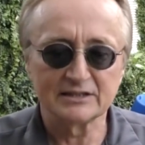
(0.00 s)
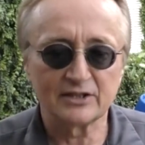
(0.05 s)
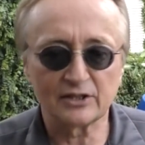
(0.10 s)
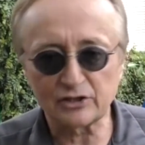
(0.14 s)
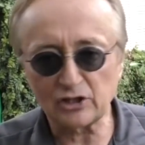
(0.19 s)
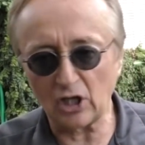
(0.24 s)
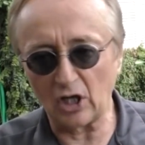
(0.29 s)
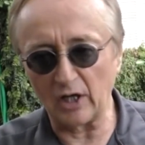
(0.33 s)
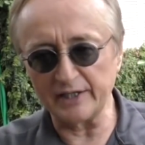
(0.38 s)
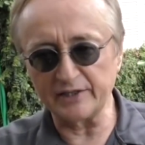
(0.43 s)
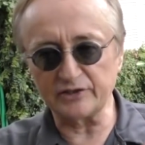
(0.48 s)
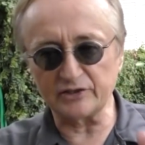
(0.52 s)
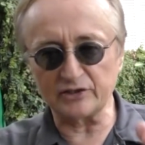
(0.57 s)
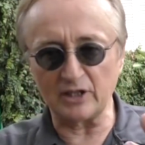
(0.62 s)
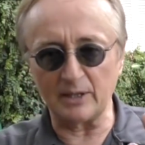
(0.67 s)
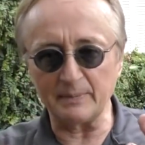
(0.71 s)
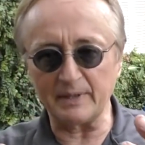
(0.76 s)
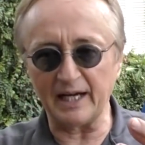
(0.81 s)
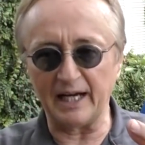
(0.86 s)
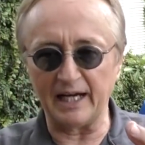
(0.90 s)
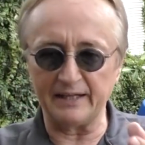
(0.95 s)
There's always
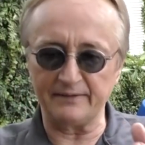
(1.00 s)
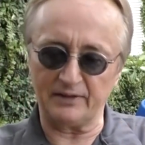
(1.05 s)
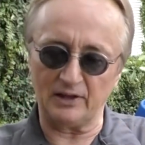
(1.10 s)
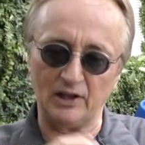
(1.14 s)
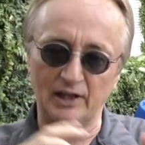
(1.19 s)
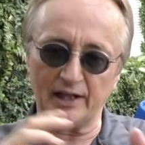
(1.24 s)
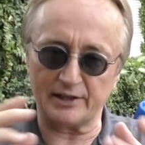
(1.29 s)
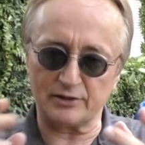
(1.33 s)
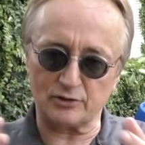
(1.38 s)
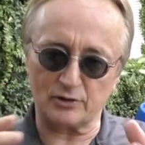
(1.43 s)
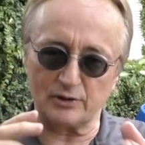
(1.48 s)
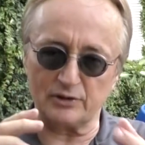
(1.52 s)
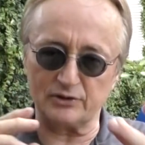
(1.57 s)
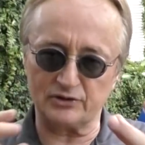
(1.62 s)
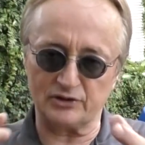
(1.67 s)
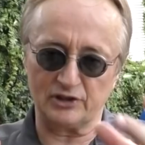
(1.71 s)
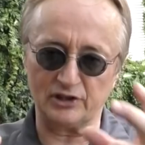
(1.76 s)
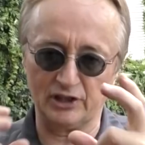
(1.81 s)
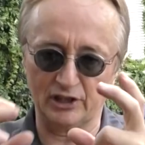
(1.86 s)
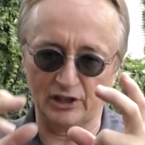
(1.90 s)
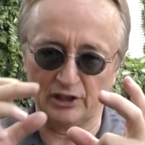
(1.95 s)
some kind of
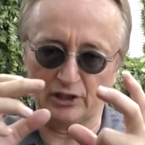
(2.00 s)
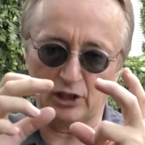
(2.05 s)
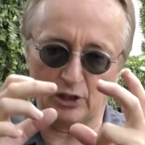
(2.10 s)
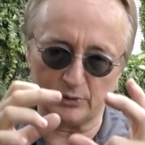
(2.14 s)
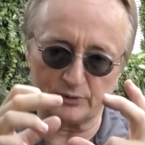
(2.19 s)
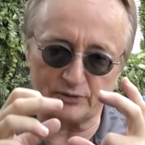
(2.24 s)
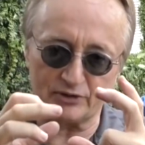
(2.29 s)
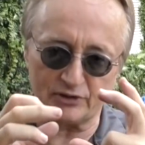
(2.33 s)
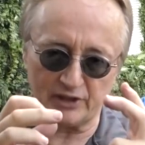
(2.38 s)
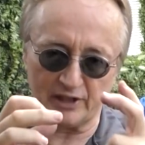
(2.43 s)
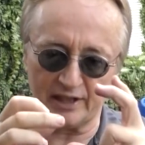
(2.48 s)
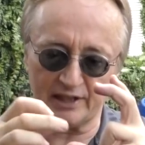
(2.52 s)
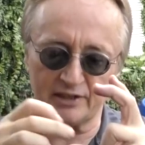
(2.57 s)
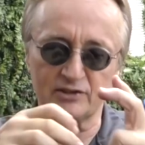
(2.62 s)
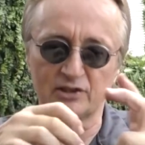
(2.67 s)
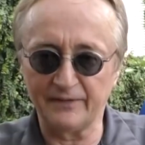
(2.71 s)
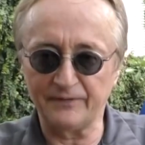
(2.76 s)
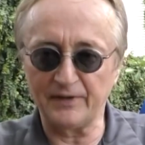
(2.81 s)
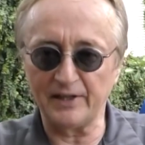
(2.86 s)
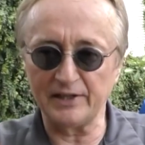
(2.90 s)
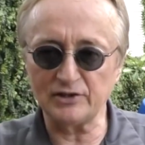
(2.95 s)
electricity in those things.
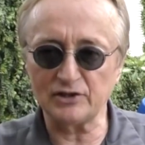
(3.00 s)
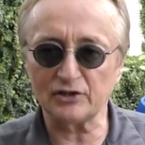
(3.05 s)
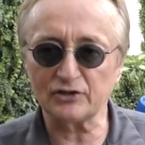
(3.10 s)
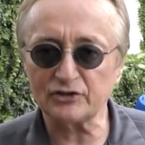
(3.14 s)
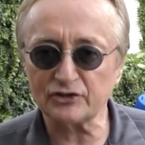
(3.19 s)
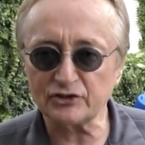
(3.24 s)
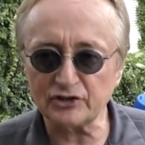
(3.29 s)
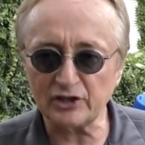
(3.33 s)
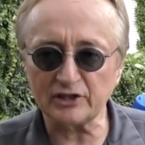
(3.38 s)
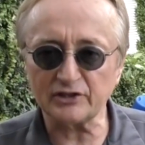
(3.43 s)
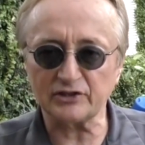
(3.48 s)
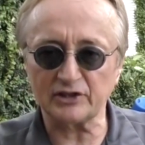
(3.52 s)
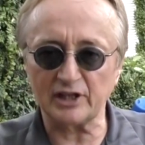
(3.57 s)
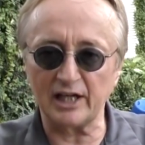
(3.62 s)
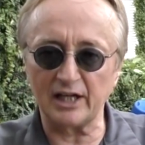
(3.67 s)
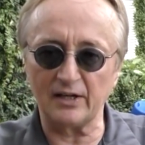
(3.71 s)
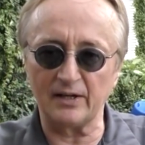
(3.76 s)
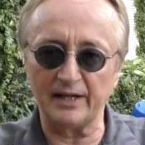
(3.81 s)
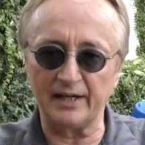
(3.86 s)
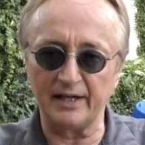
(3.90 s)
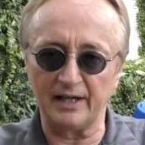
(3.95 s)
And if they just sit
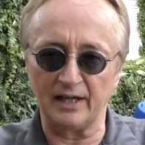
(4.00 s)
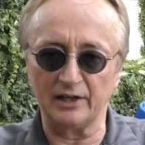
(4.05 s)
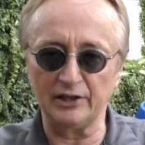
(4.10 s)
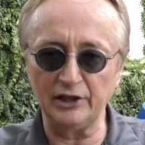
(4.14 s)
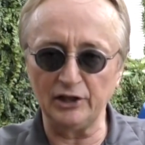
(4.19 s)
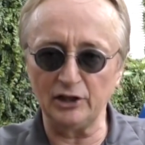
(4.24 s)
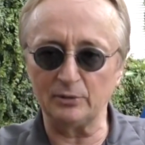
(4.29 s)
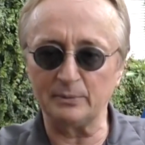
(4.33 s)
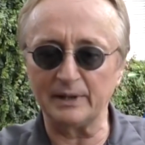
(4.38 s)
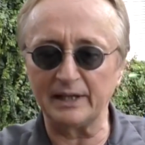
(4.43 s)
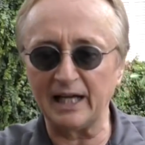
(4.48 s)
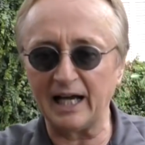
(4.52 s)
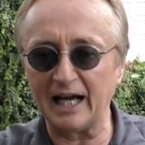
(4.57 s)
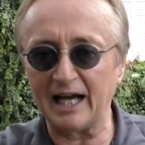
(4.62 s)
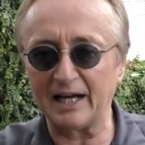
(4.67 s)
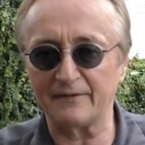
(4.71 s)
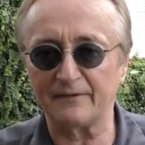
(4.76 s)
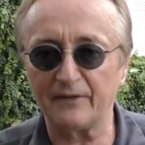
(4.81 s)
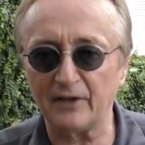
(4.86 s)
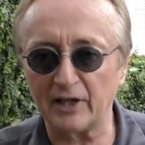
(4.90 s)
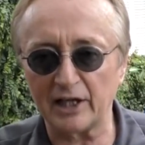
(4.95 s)
there in a humid,
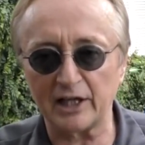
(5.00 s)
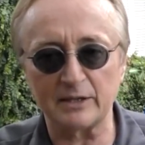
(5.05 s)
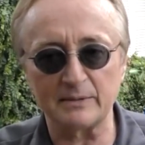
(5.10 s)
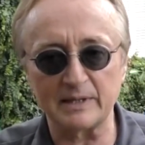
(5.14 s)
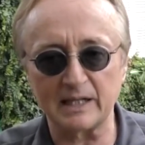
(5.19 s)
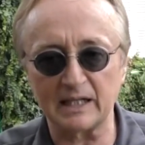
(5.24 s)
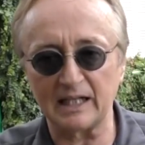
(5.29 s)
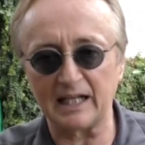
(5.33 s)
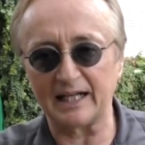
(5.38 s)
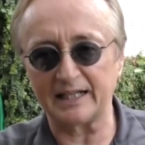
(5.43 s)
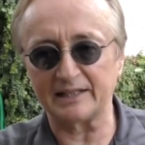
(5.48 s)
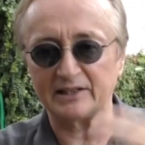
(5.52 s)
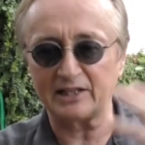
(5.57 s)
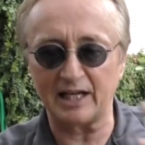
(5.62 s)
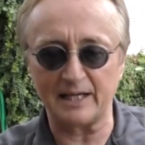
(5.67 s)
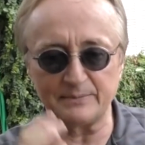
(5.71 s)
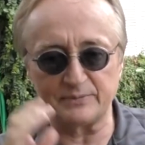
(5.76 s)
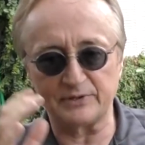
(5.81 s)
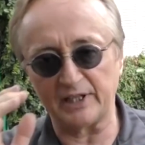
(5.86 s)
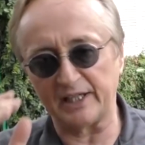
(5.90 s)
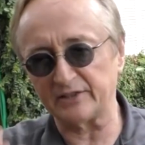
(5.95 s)
hot environment, a lot of
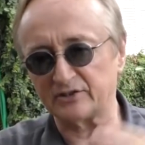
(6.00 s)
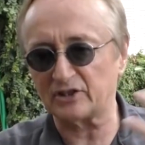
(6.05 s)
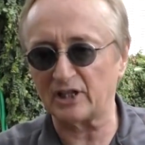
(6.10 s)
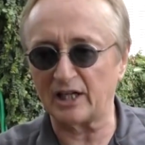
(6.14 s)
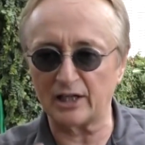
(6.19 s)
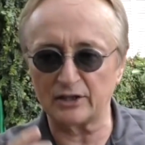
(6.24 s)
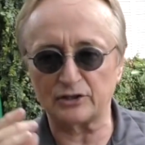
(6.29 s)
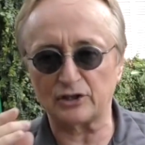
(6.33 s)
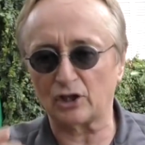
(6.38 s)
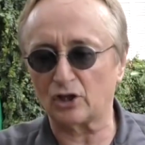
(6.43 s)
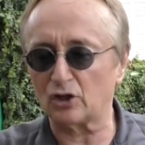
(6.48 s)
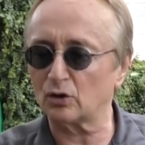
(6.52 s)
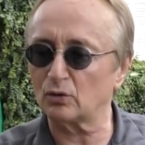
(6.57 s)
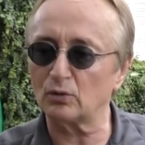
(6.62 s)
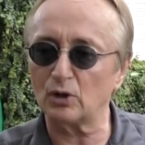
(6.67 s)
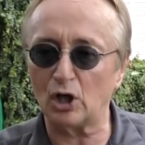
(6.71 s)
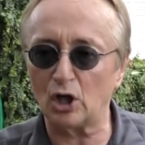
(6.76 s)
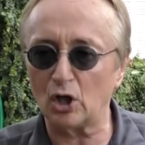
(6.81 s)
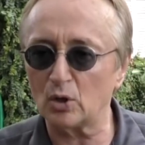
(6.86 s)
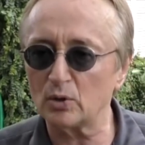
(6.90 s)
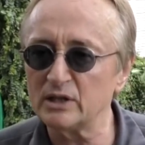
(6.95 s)
times they start to
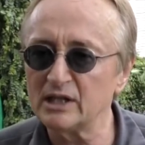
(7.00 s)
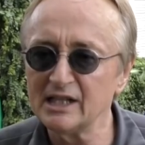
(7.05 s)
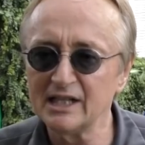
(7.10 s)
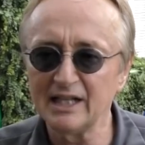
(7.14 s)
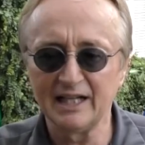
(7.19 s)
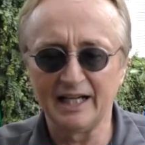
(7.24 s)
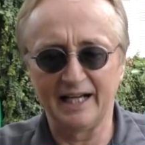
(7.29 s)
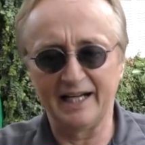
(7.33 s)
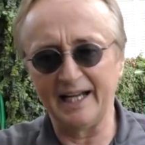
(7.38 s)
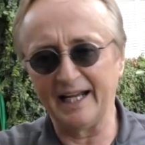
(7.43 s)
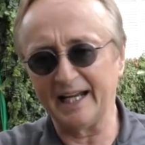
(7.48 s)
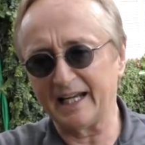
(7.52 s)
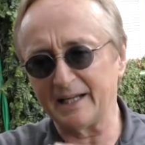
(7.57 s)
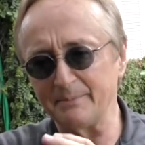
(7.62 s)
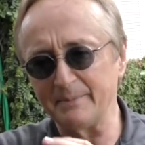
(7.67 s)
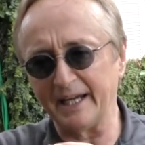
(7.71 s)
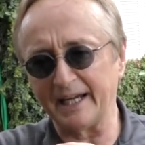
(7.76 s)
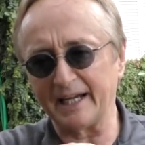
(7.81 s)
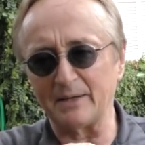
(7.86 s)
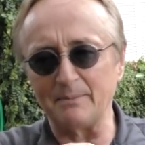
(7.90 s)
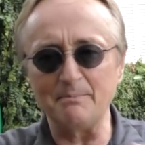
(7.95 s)
corrode and they
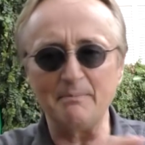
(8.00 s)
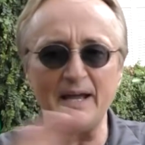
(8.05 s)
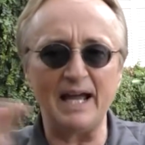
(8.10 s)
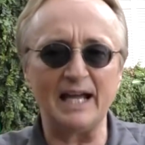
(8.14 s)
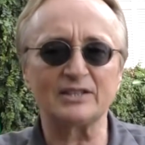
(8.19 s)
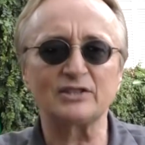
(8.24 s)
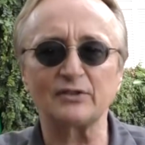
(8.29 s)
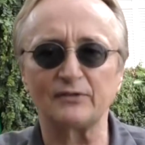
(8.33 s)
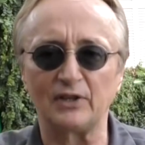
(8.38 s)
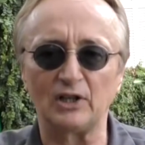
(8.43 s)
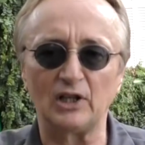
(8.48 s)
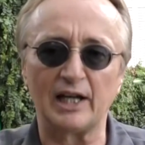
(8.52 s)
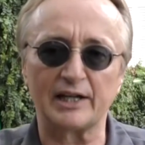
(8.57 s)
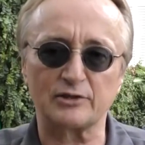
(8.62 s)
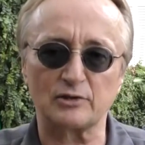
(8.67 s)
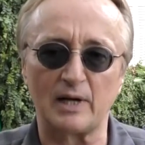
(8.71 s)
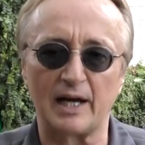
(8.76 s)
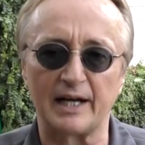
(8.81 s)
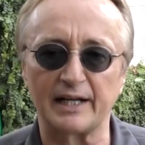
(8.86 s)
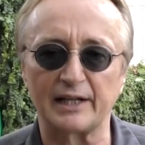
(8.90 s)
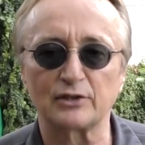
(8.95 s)
can make a mess of
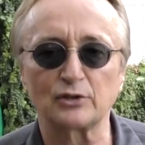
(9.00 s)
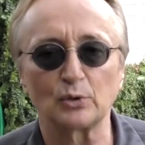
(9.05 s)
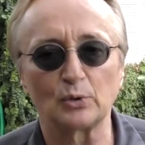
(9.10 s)
electronic